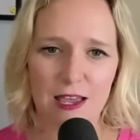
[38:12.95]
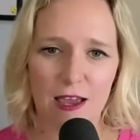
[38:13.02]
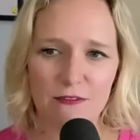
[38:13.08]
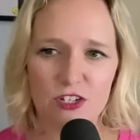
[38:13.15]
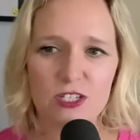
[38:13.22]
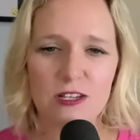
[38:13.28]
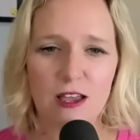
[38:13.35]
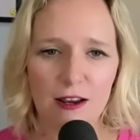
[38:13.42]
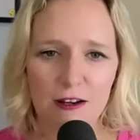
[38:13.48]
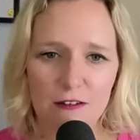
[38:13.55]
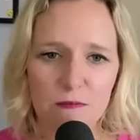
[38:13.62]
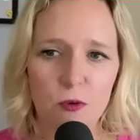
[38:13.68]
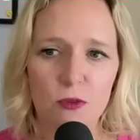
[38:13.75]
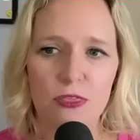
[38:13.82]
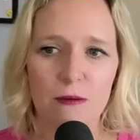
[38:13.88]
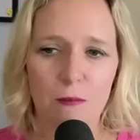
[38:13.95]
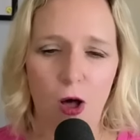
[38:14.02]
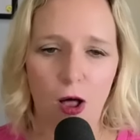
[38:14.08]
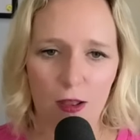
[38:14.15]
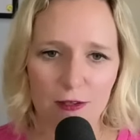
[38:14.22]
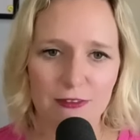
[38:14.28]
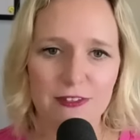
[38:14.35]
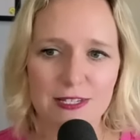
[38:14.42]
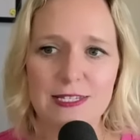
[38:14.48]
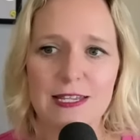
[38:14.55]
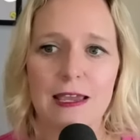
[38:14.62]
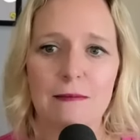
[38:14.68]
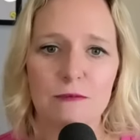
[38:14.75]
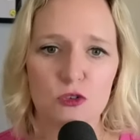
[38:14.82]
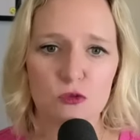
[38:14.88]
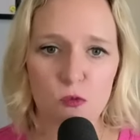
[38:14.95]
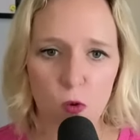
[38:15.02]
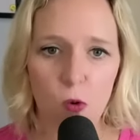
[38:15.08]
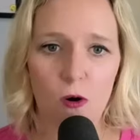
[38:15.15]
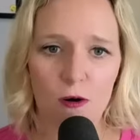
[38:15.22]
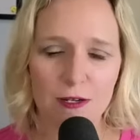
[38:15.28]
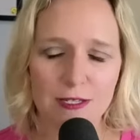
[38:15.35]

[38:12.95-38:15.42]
I've just kind of put them all in the same drawer.